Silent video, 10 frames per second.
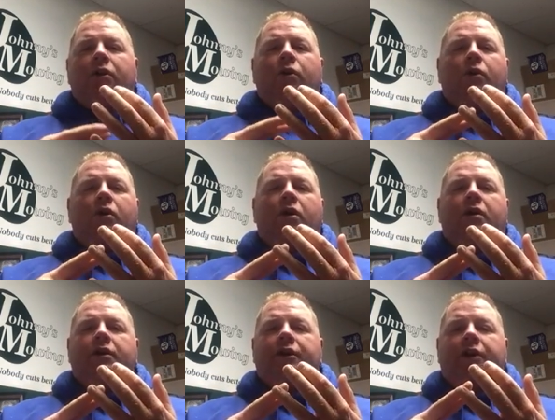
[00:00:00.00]

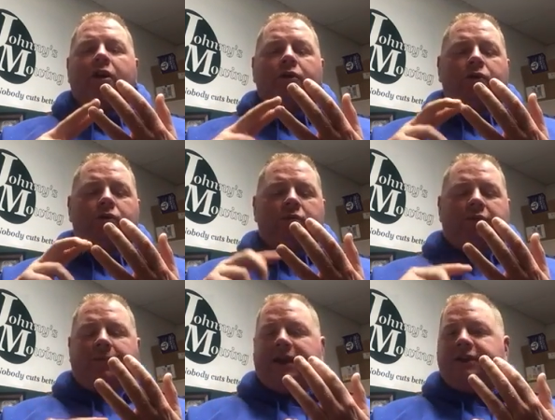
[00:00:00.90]
or you know who
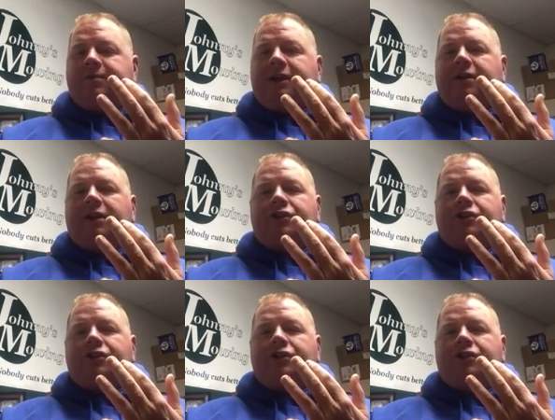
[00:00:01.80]
the management